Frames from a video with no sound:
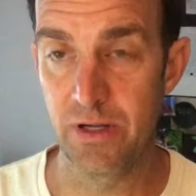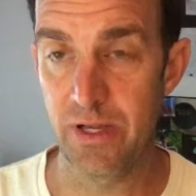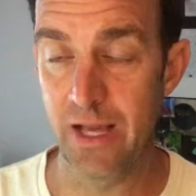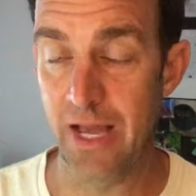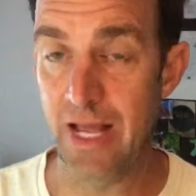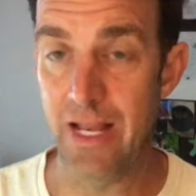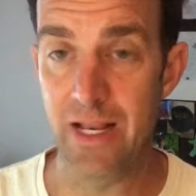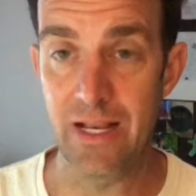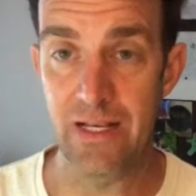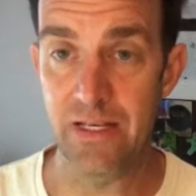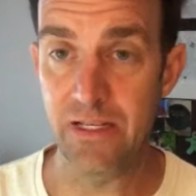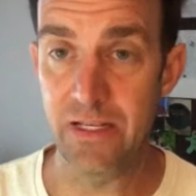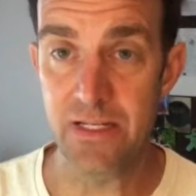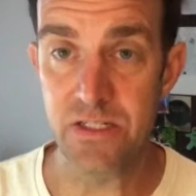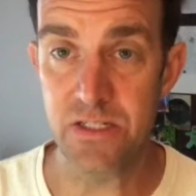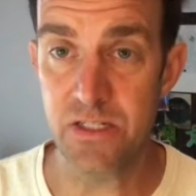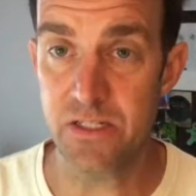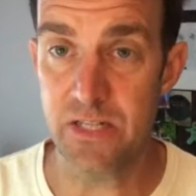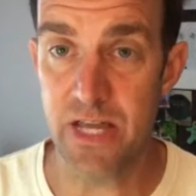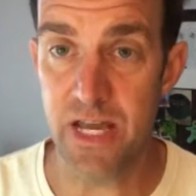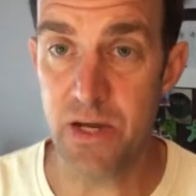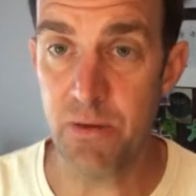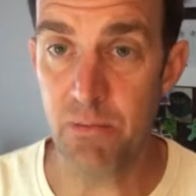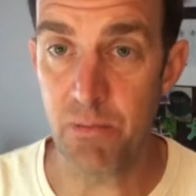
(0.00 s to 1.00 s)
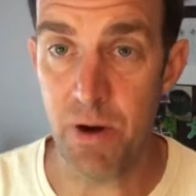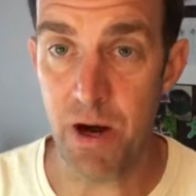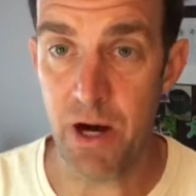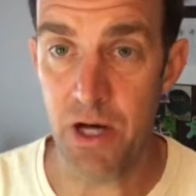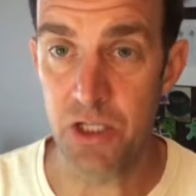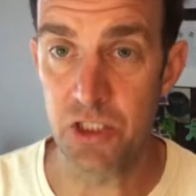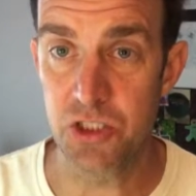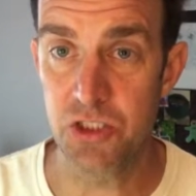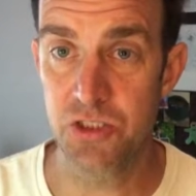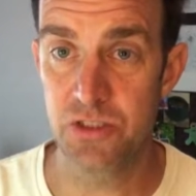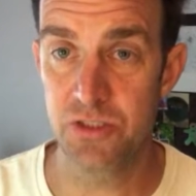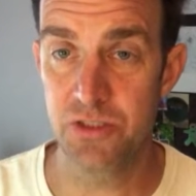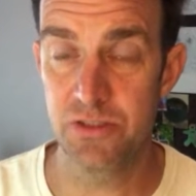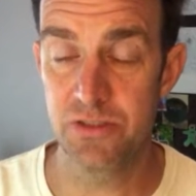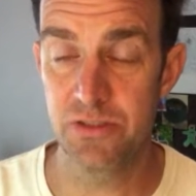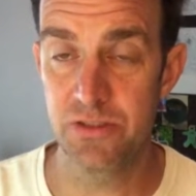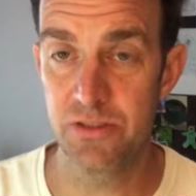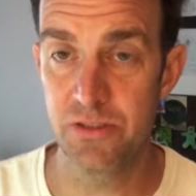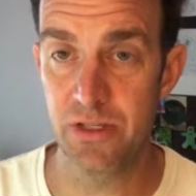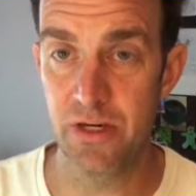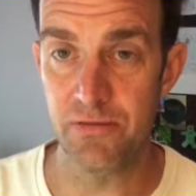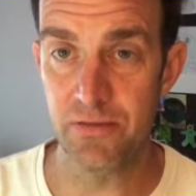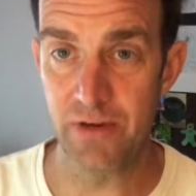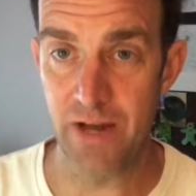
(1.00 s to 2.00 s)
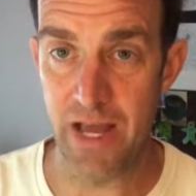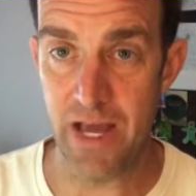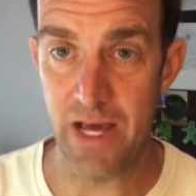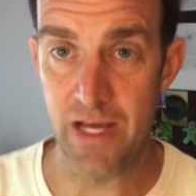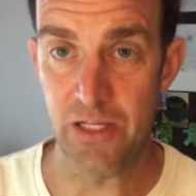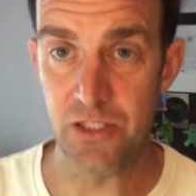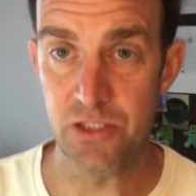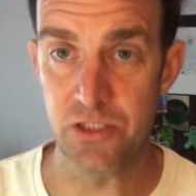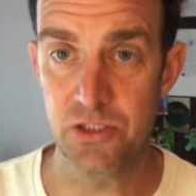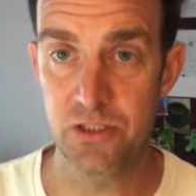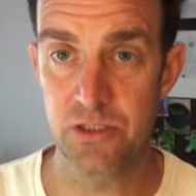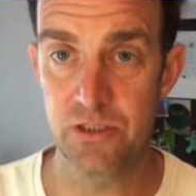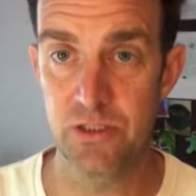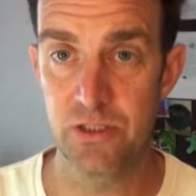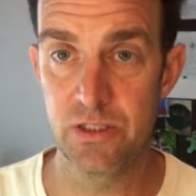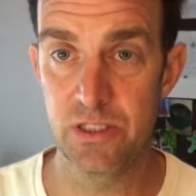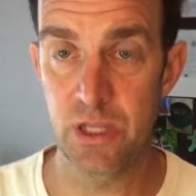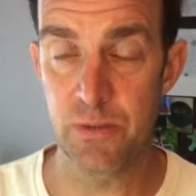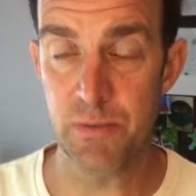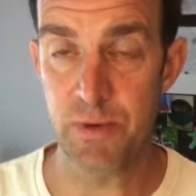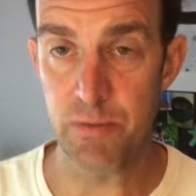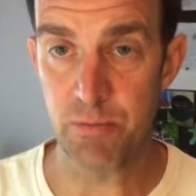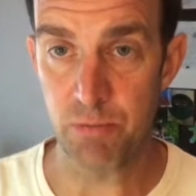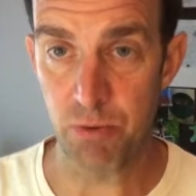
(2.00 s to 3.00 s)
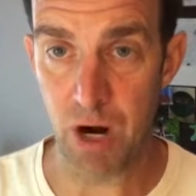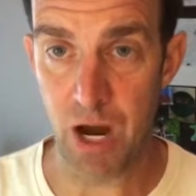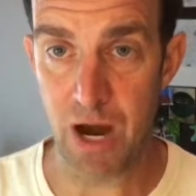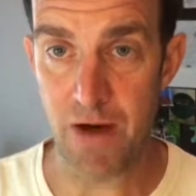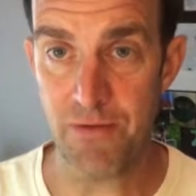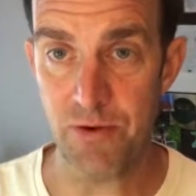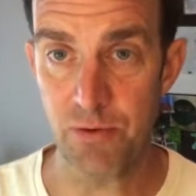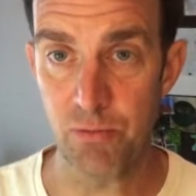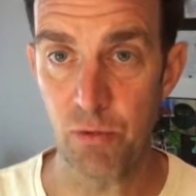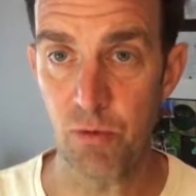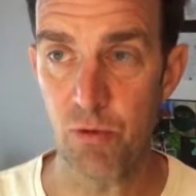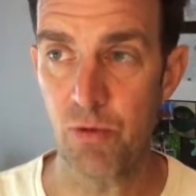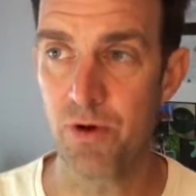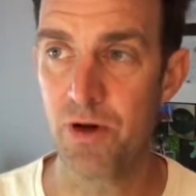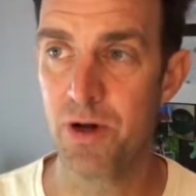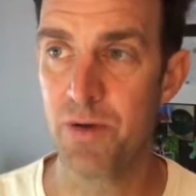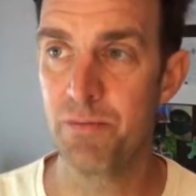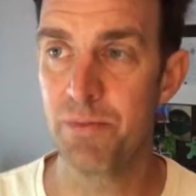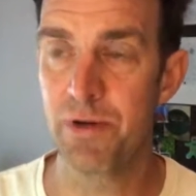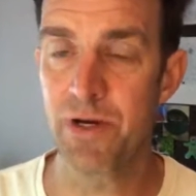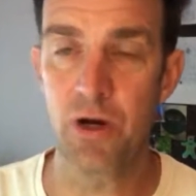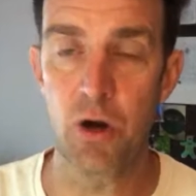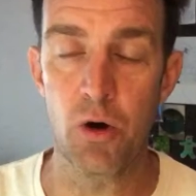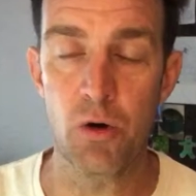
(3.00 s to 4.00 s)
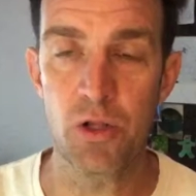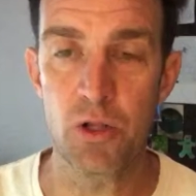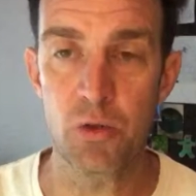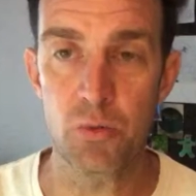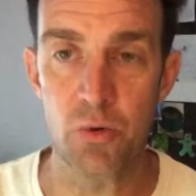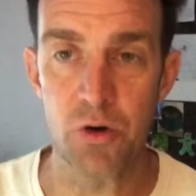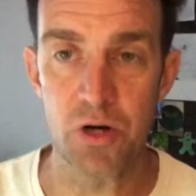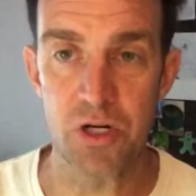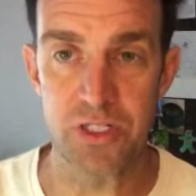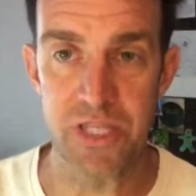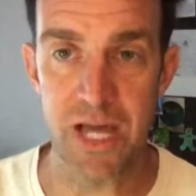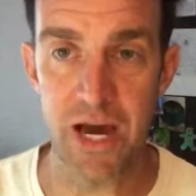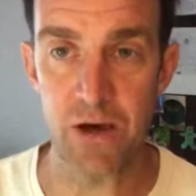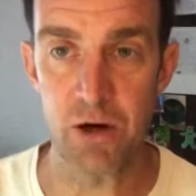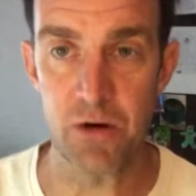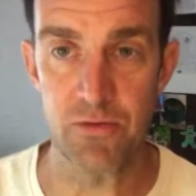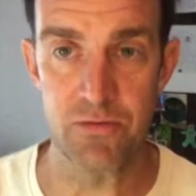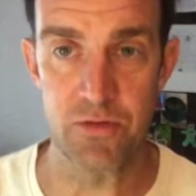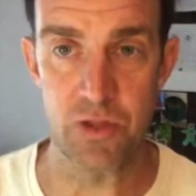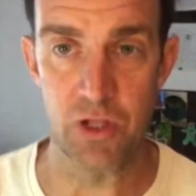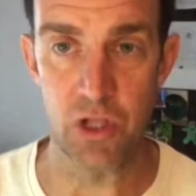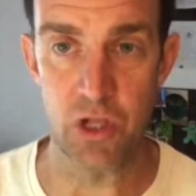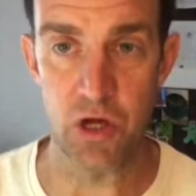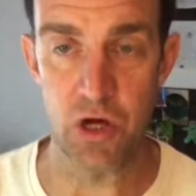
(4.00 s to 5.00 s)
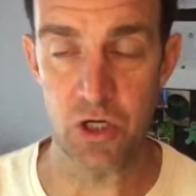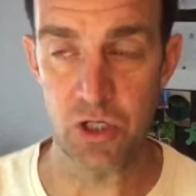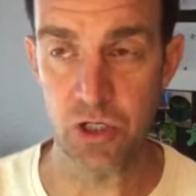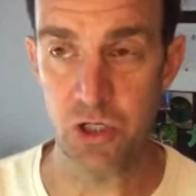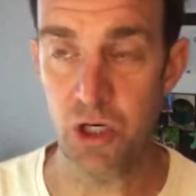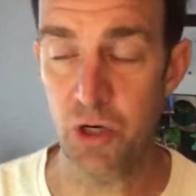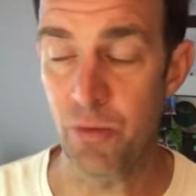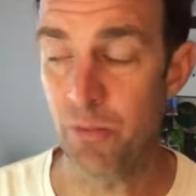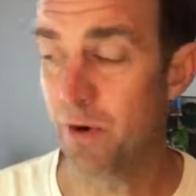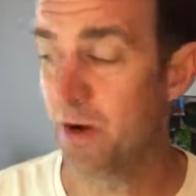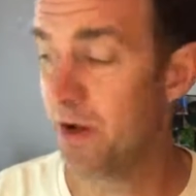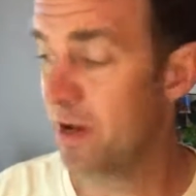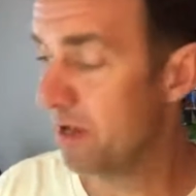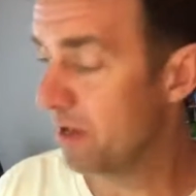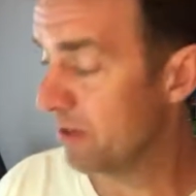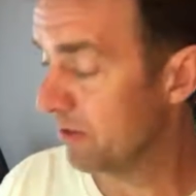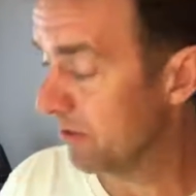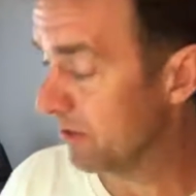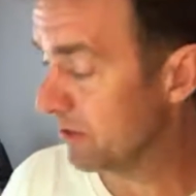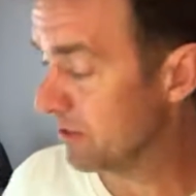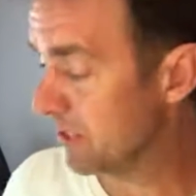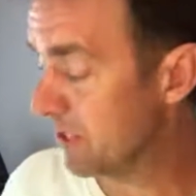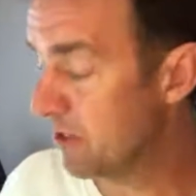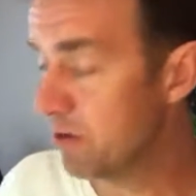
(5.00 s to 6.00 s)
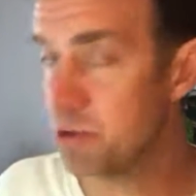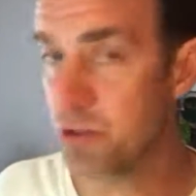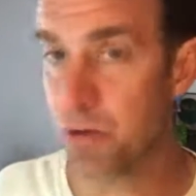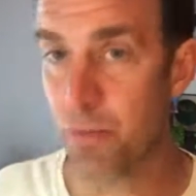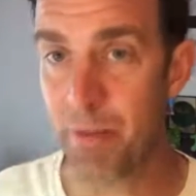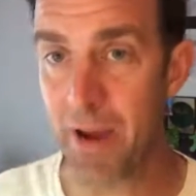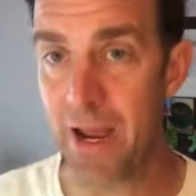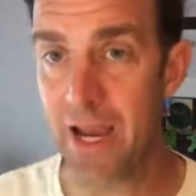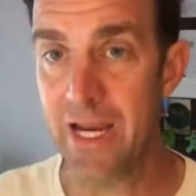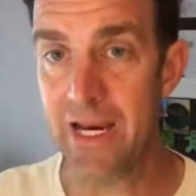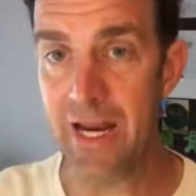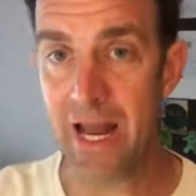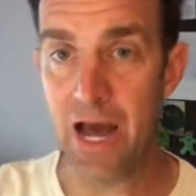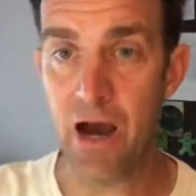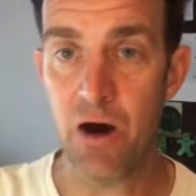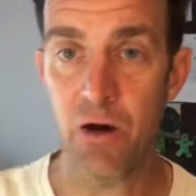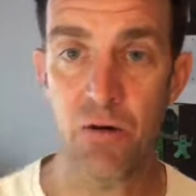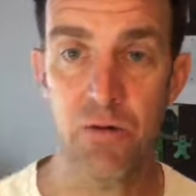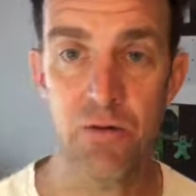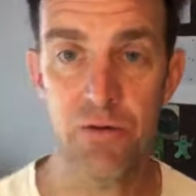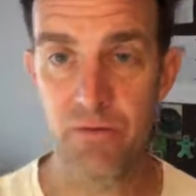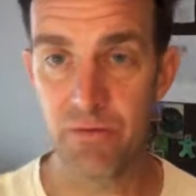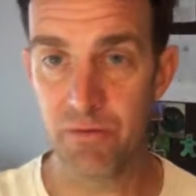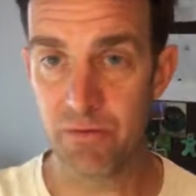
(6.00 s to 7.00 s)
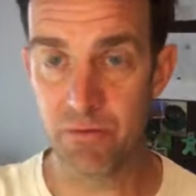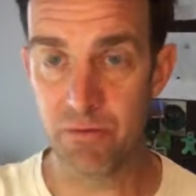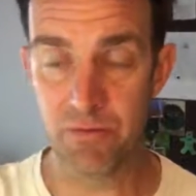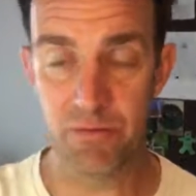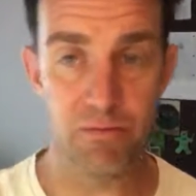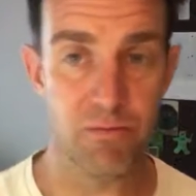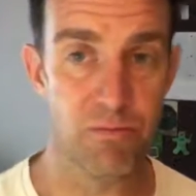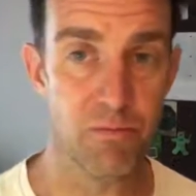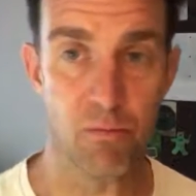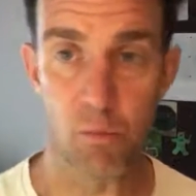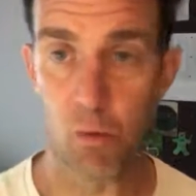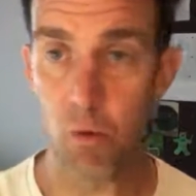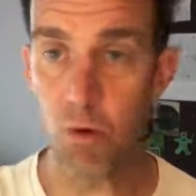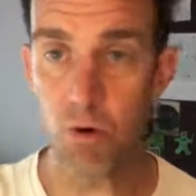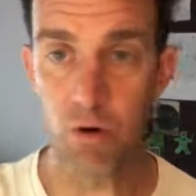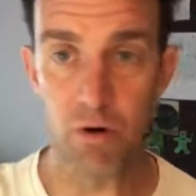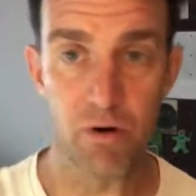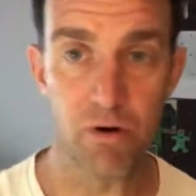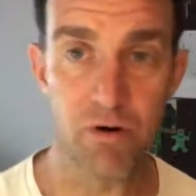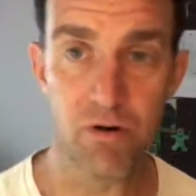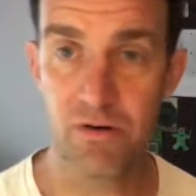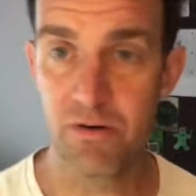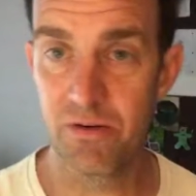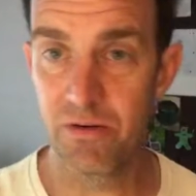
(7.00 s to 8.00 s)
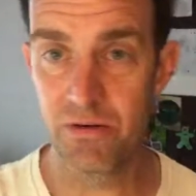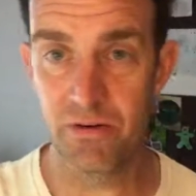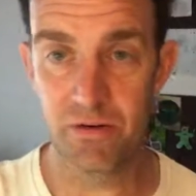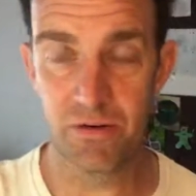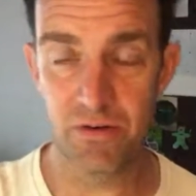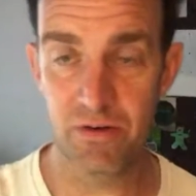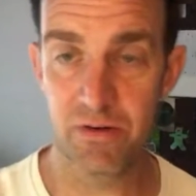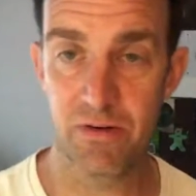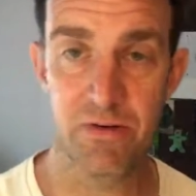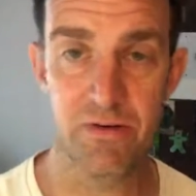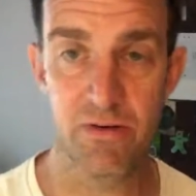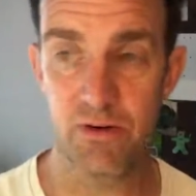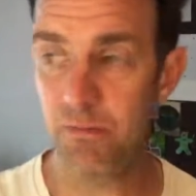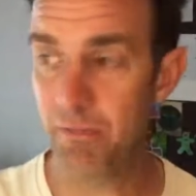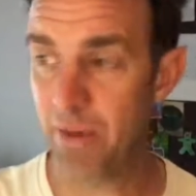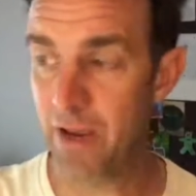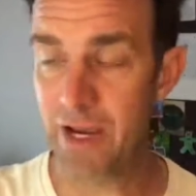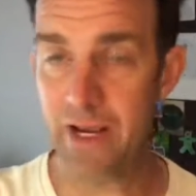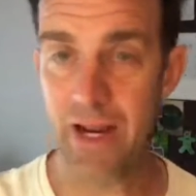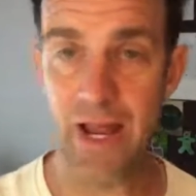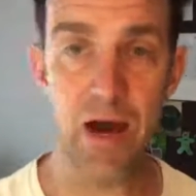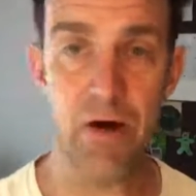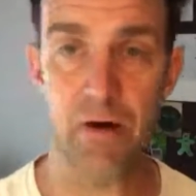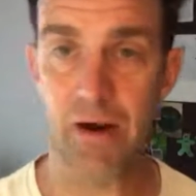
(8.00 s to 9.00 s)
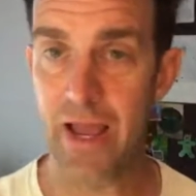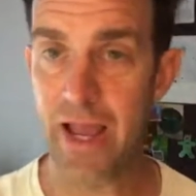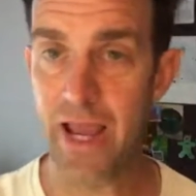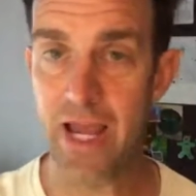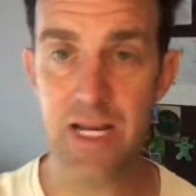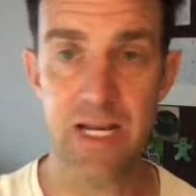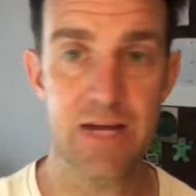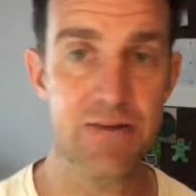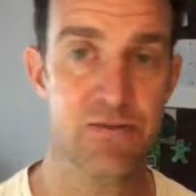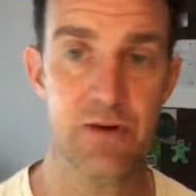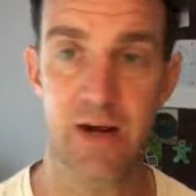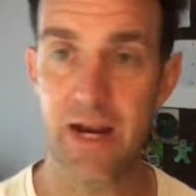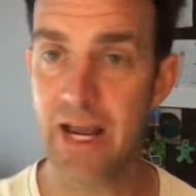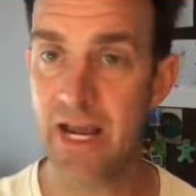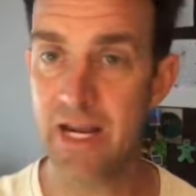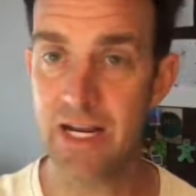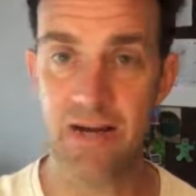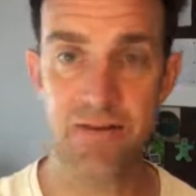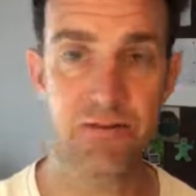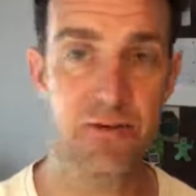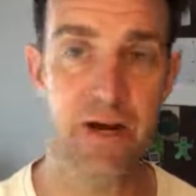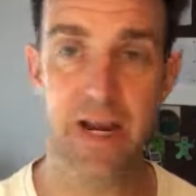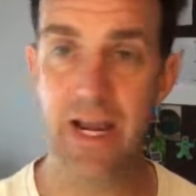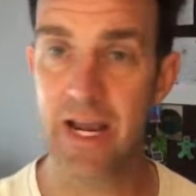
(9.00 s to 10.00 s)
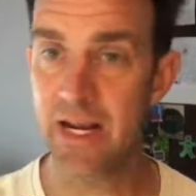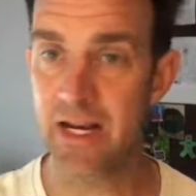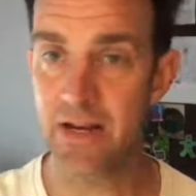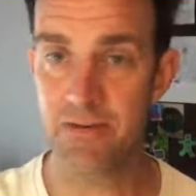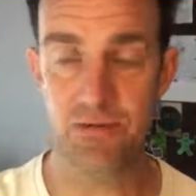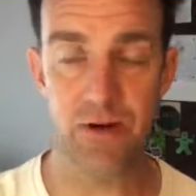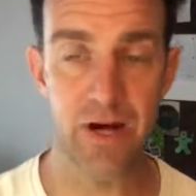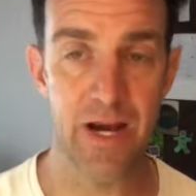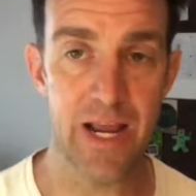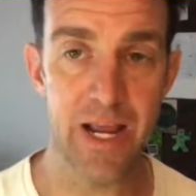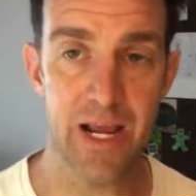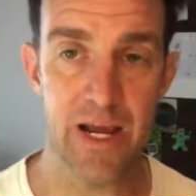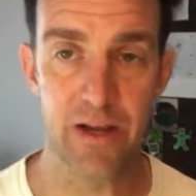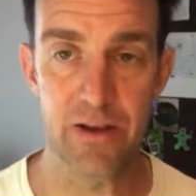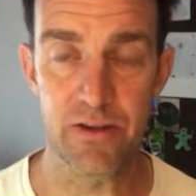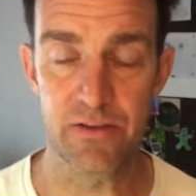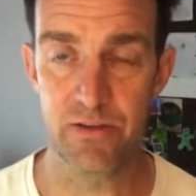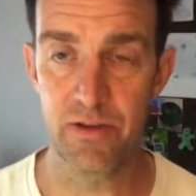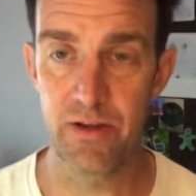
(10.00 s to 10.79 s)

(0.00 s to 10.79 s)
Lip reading: It doesn't take much of an edge to be profitable, but it only works out over the long term. The casinos are paying out more. They're paying out hand after hand after hand after hand.